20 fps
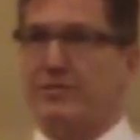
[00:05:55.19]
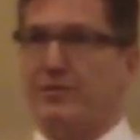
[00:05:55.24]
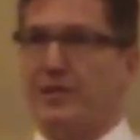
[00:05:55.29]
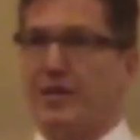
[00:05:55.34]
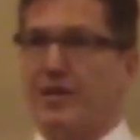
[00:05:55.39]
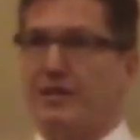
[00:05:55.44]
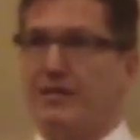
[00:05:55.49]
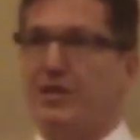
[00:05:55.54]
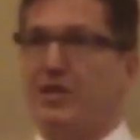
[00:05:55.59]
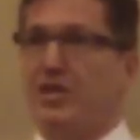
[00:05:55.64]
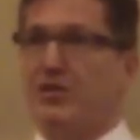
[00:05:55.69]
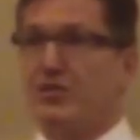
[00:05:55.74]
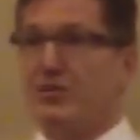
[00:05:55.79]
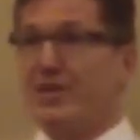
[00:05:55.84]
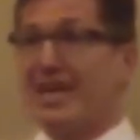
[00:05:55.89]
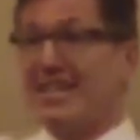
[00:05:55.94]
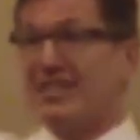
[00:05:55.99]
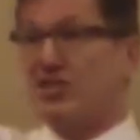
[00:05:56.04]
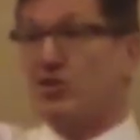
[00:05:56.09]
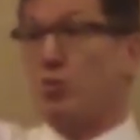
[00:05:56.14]
okay? So
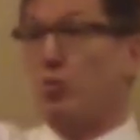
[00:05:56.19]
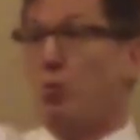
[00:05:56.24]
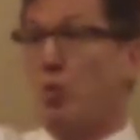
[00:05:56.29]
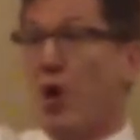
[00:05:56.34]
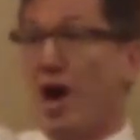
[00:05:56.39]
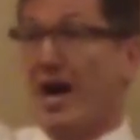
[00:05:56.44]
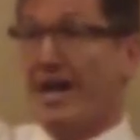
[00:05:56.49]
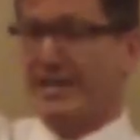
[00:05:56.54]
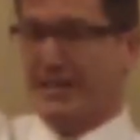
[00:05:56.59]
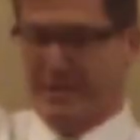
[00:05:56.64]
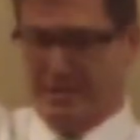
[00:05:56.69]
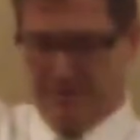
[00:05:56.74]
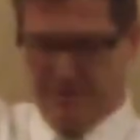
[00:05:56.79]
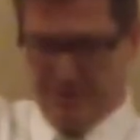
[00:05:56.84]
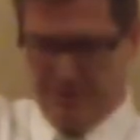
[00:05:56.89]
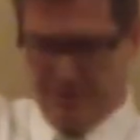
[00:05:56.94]
that's the what.